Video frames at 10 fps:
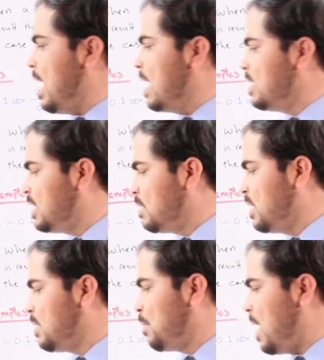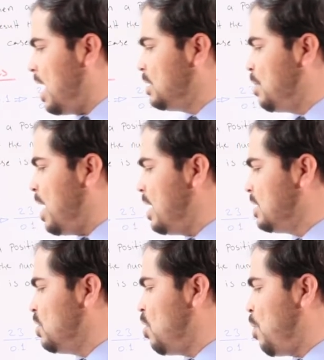and it's multiplied by
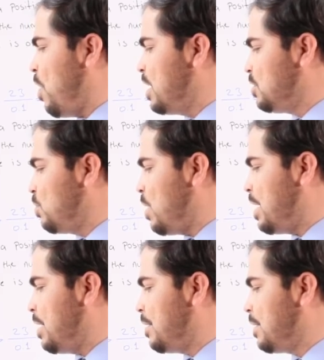0.1.